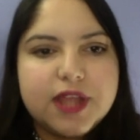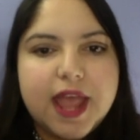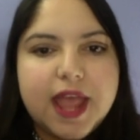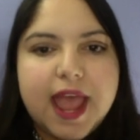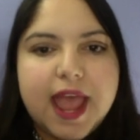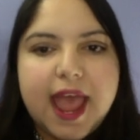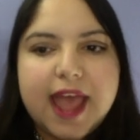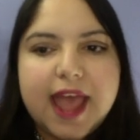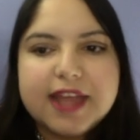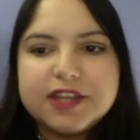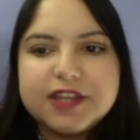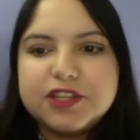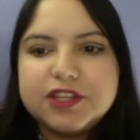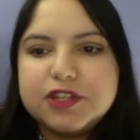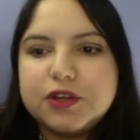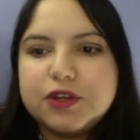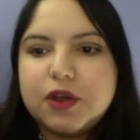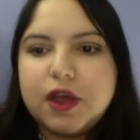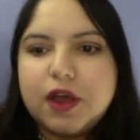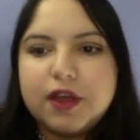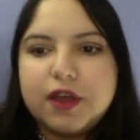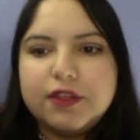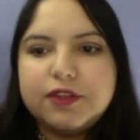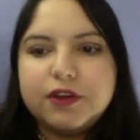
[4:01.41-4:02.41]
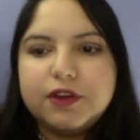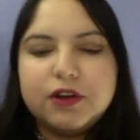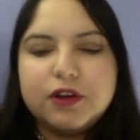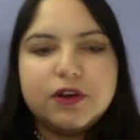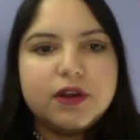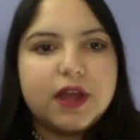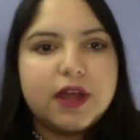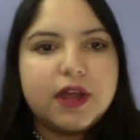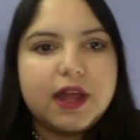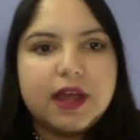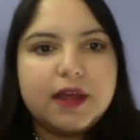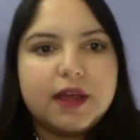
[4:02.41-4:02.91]
and to
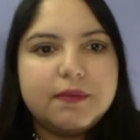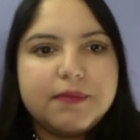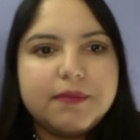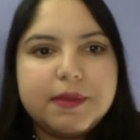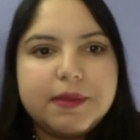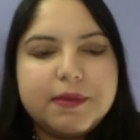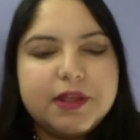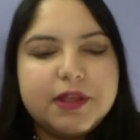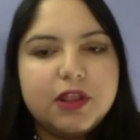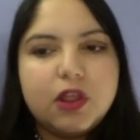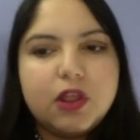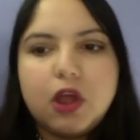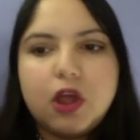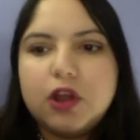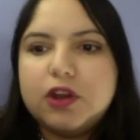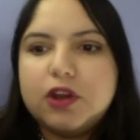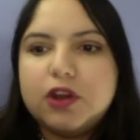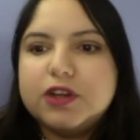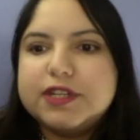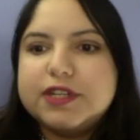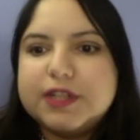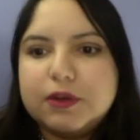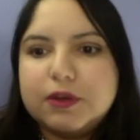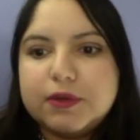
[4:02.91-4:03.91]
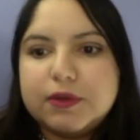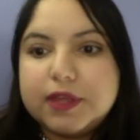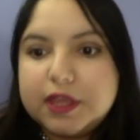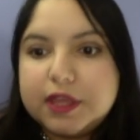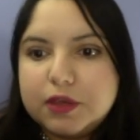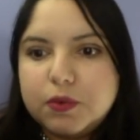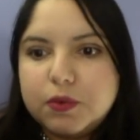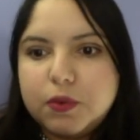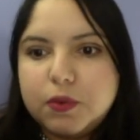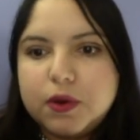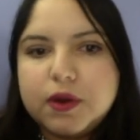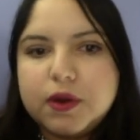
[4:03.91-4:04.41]
other maybe longer tail
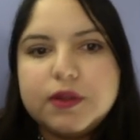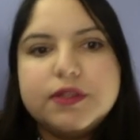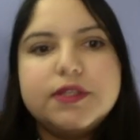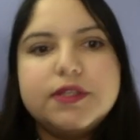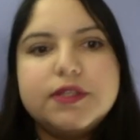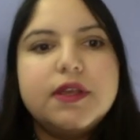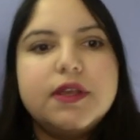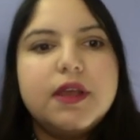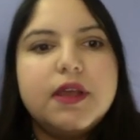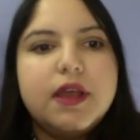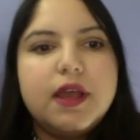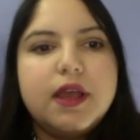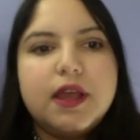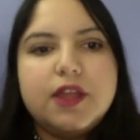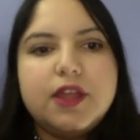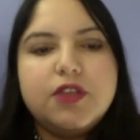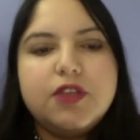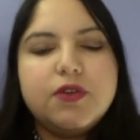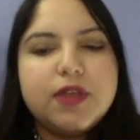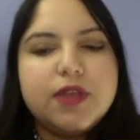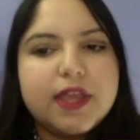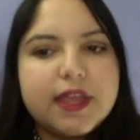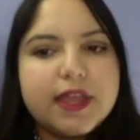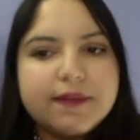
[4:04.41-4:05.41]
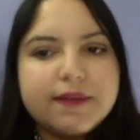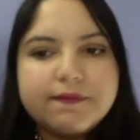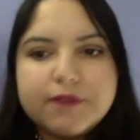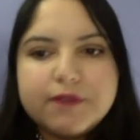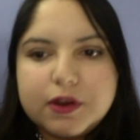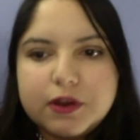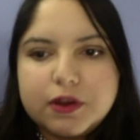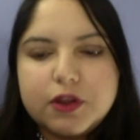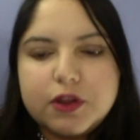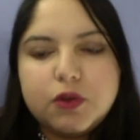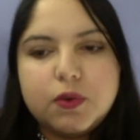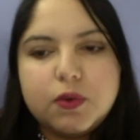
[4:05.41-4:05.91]
keywords. You can get
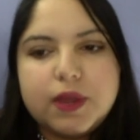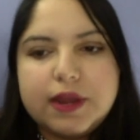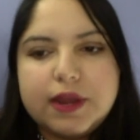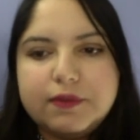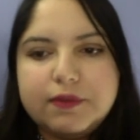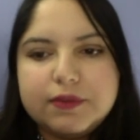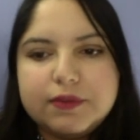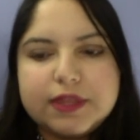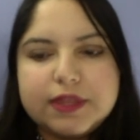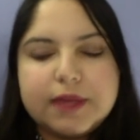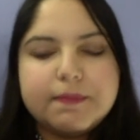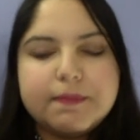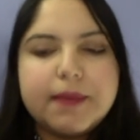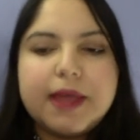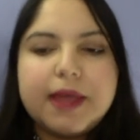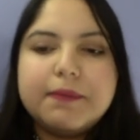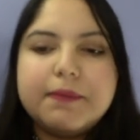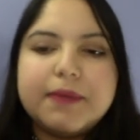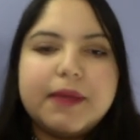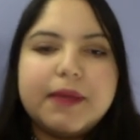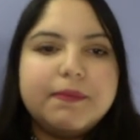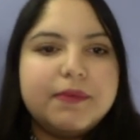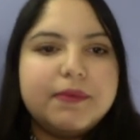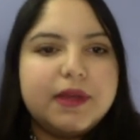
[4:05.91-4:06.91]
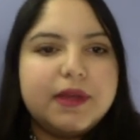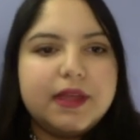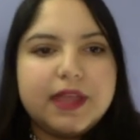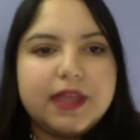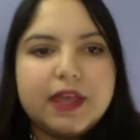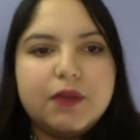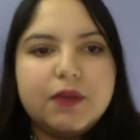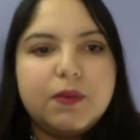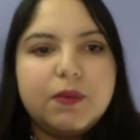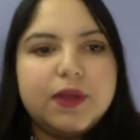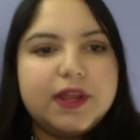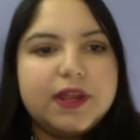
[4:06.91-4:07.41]
very creative with that mind map.
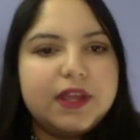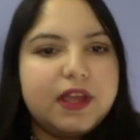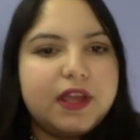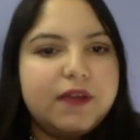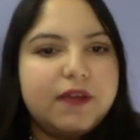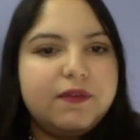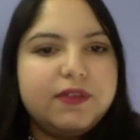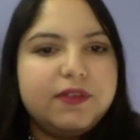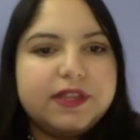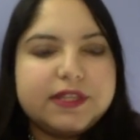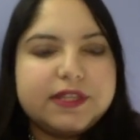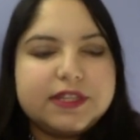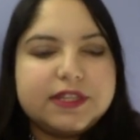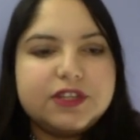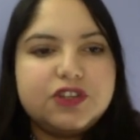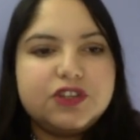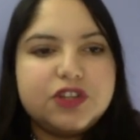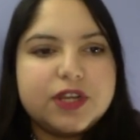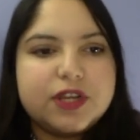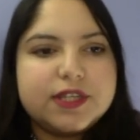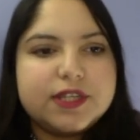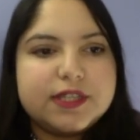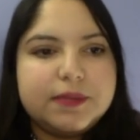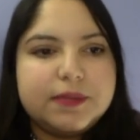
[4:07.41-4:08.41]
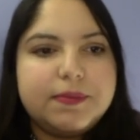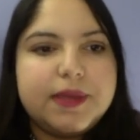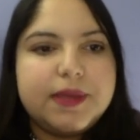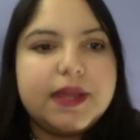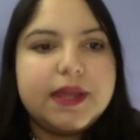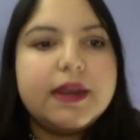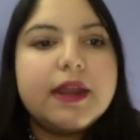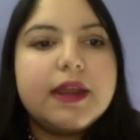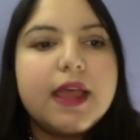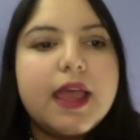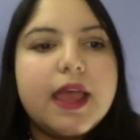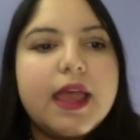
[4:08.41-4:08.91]
Again, we're going to cover this in just a
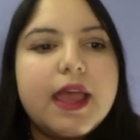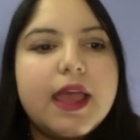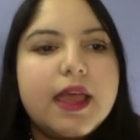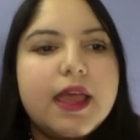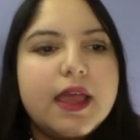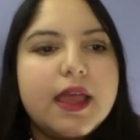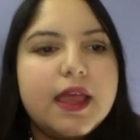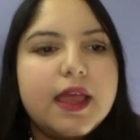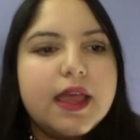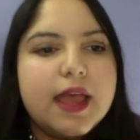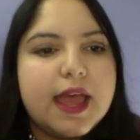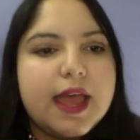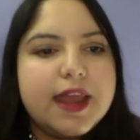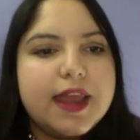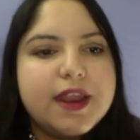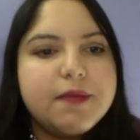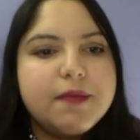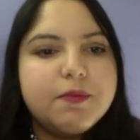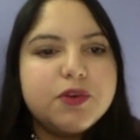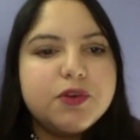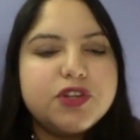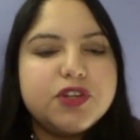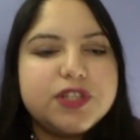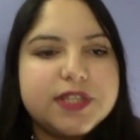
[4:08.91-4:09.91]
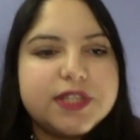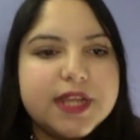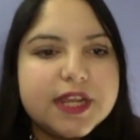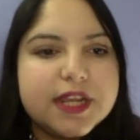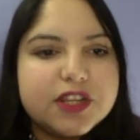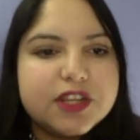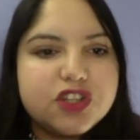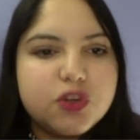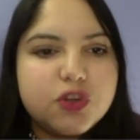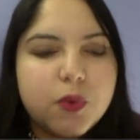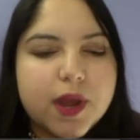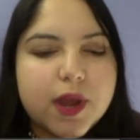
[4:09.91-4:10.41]
bit. And number
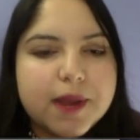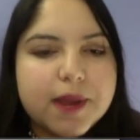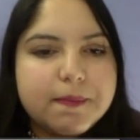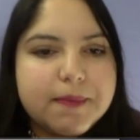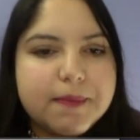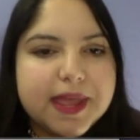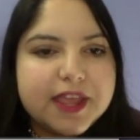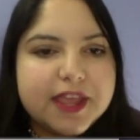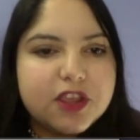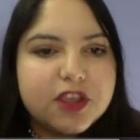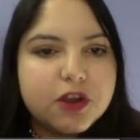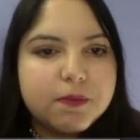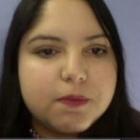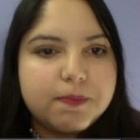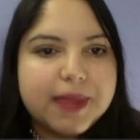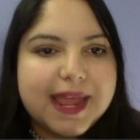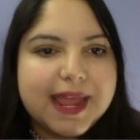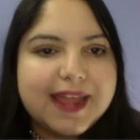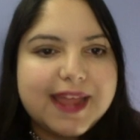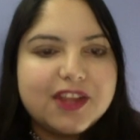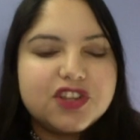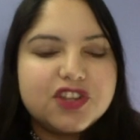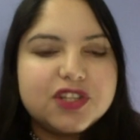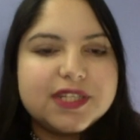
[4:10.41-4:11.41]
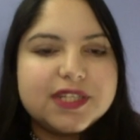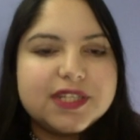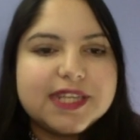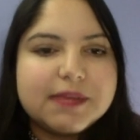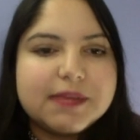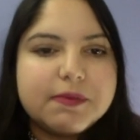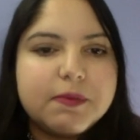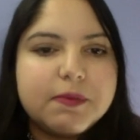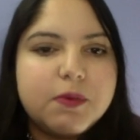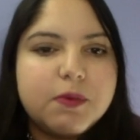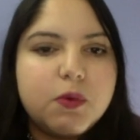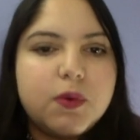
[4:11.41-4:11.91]
6, you want to make your page
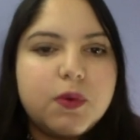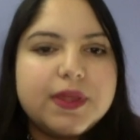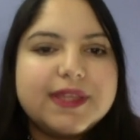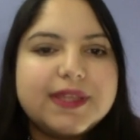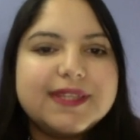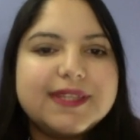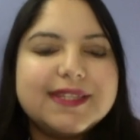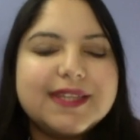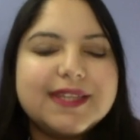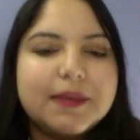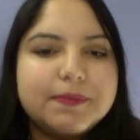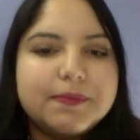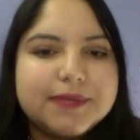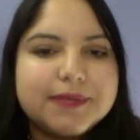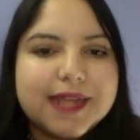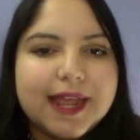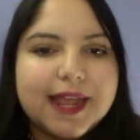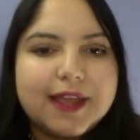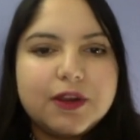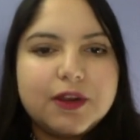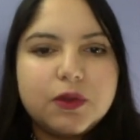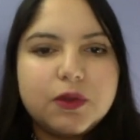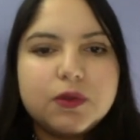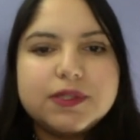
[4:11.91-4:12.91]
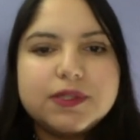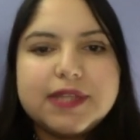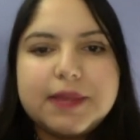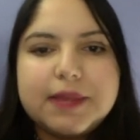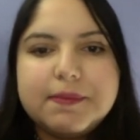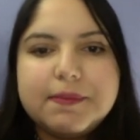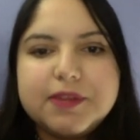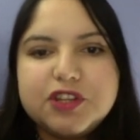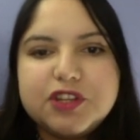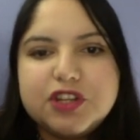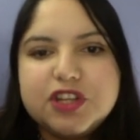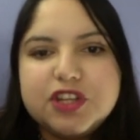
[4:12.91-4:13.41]
skimmable with subtitles,
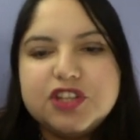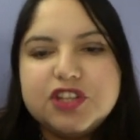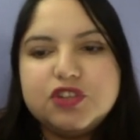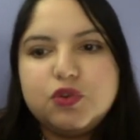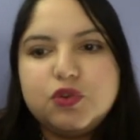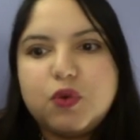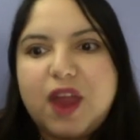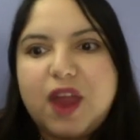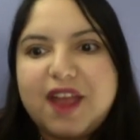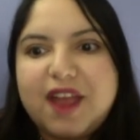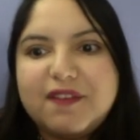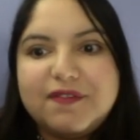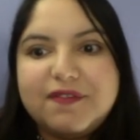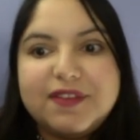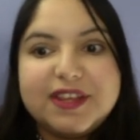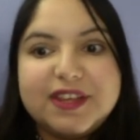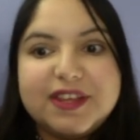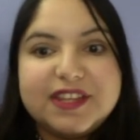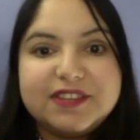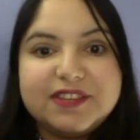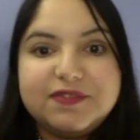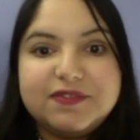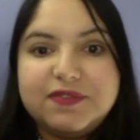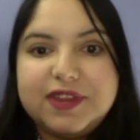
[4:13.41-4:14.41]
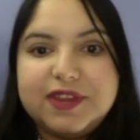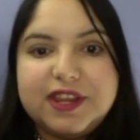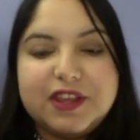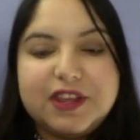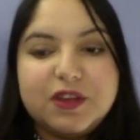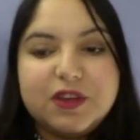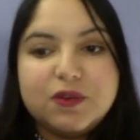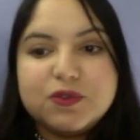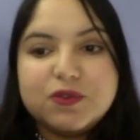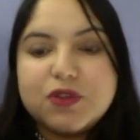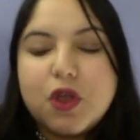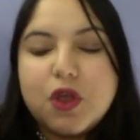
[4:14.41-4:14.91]
images, graphics,
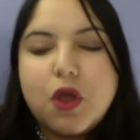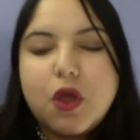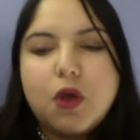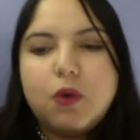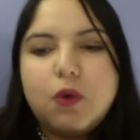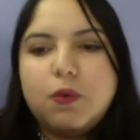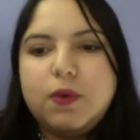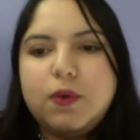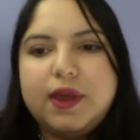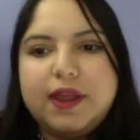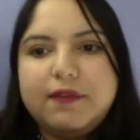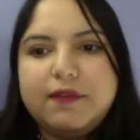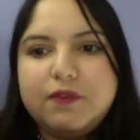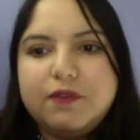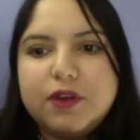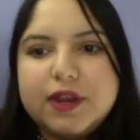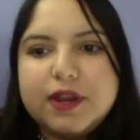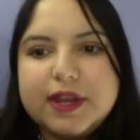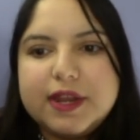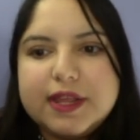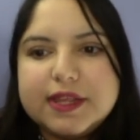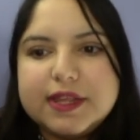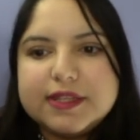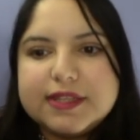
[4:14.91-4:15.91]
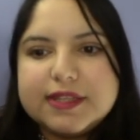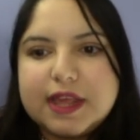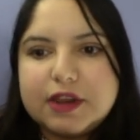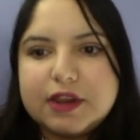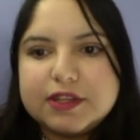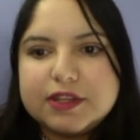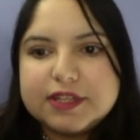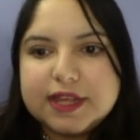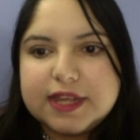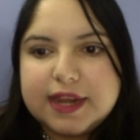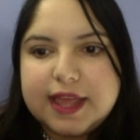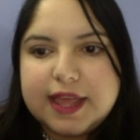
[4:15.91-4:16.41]
videos, whatever it is that
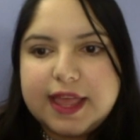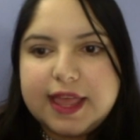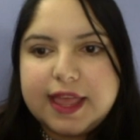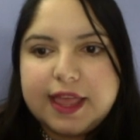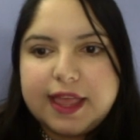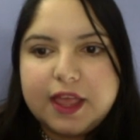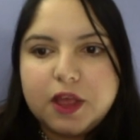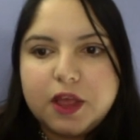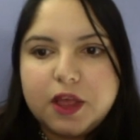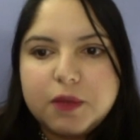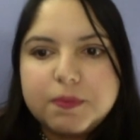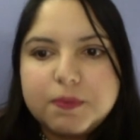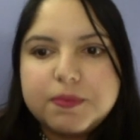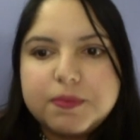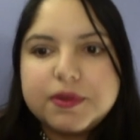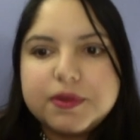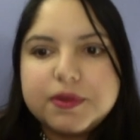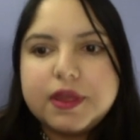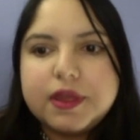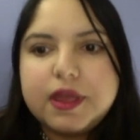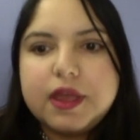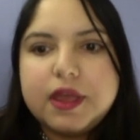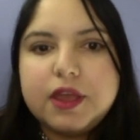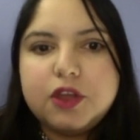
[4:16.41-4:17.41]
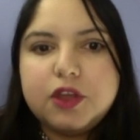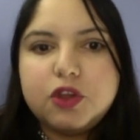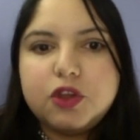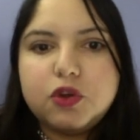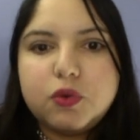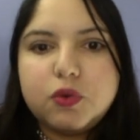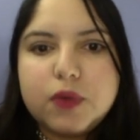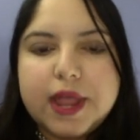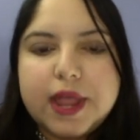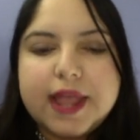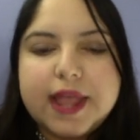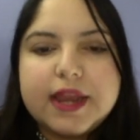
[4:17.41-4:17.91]
is going to help
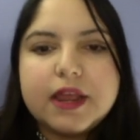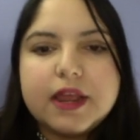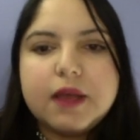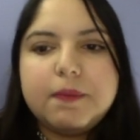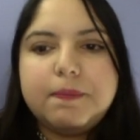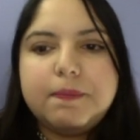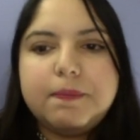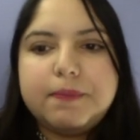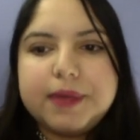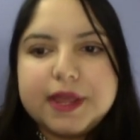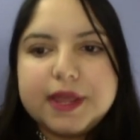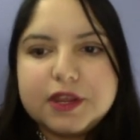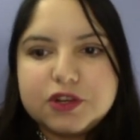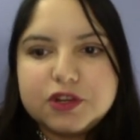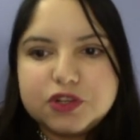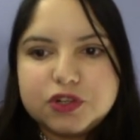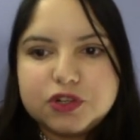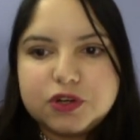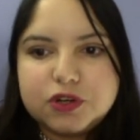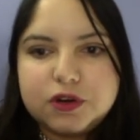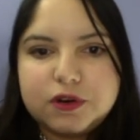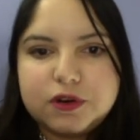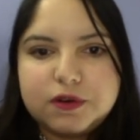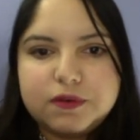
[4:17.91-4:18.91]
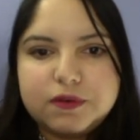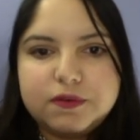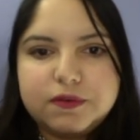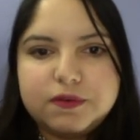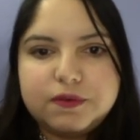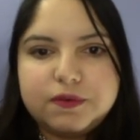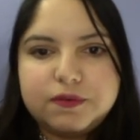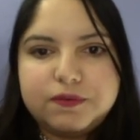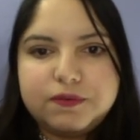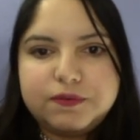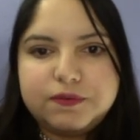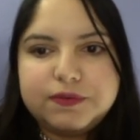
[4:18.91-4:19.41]
create a picture
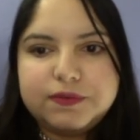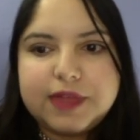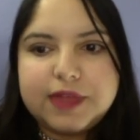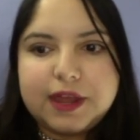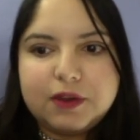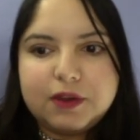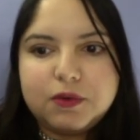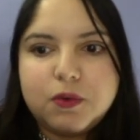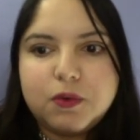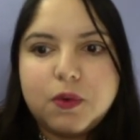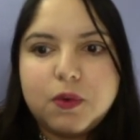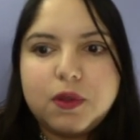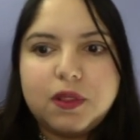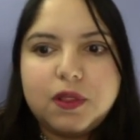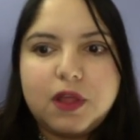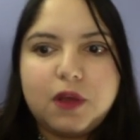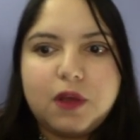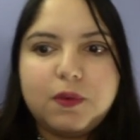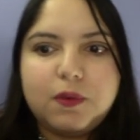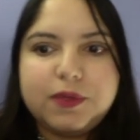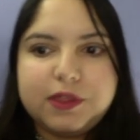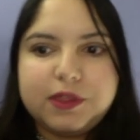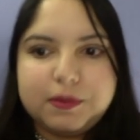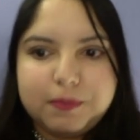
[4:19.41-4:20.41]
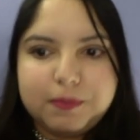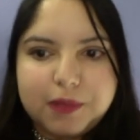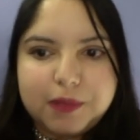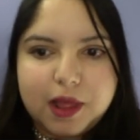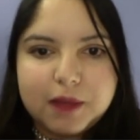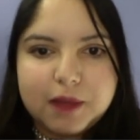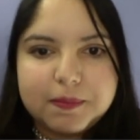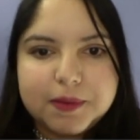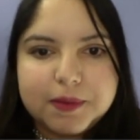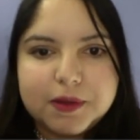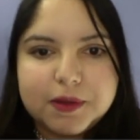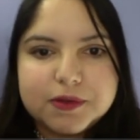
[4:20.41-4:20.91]
that'll go along with your
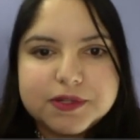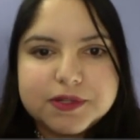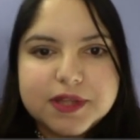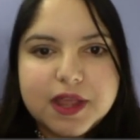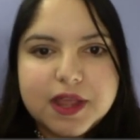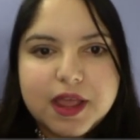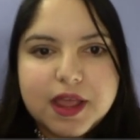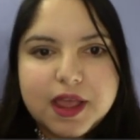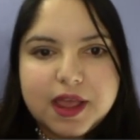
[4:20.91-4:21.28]
blog post.